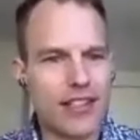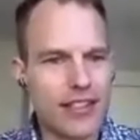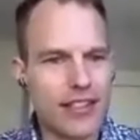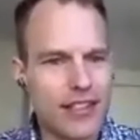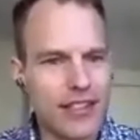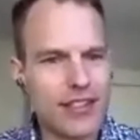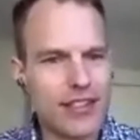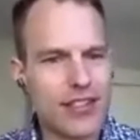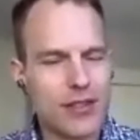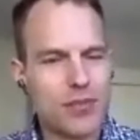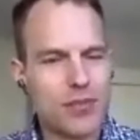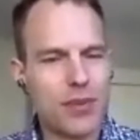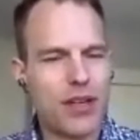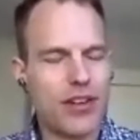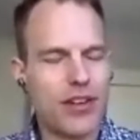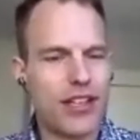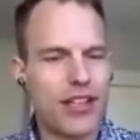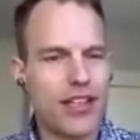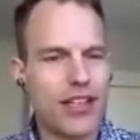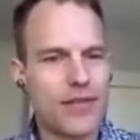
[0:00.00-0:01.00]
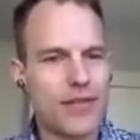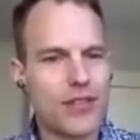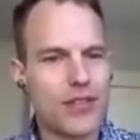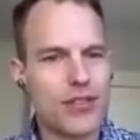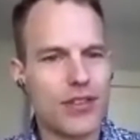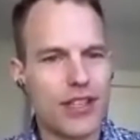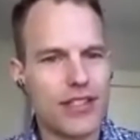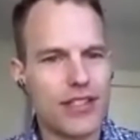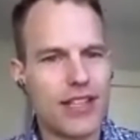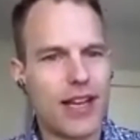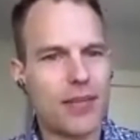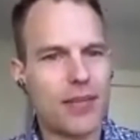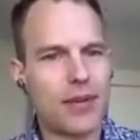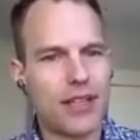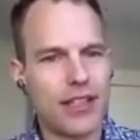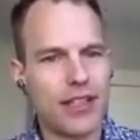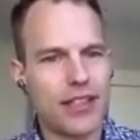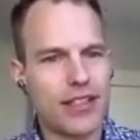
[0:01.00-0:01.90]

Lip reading: It's just period, end of story, it's happening.